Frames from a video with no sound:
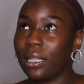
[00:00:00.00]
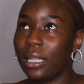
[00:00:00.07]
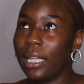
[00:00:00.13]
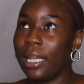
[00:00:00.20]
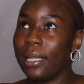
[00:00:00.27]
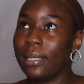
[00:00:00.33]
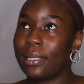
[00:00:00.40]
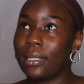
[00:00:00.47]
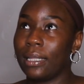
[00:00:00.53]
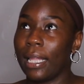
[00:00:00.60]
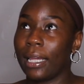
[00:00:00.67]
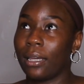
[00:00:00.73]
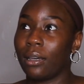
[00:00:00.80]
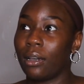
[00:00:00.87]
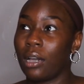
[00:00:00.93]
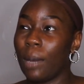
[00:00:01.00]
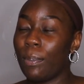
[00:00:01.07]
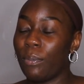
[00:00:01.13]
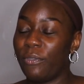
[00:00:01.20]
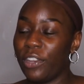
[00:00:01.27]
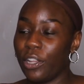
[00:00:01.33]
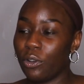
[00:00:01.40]
the lace, like a couple
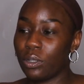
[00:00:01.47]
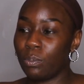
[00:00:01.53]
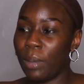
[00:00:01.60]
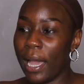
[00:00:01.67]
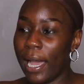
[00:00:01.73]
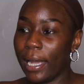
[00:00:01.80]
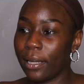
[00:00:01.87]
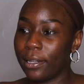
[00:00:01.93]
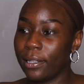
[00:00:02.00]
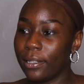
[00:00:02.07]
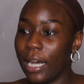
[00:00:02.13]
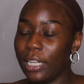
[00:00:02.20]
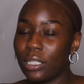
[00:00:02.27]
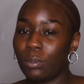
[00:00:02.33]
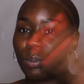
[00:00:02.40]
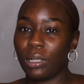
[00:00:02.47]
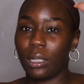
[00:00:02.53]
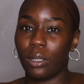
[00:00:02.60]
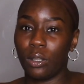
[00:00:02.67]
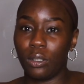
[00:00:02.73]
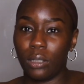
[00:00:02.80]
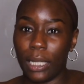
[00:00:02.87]
videos back, I'll just put a
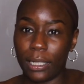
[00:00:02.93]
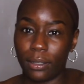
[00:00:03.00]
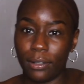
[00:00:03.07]
little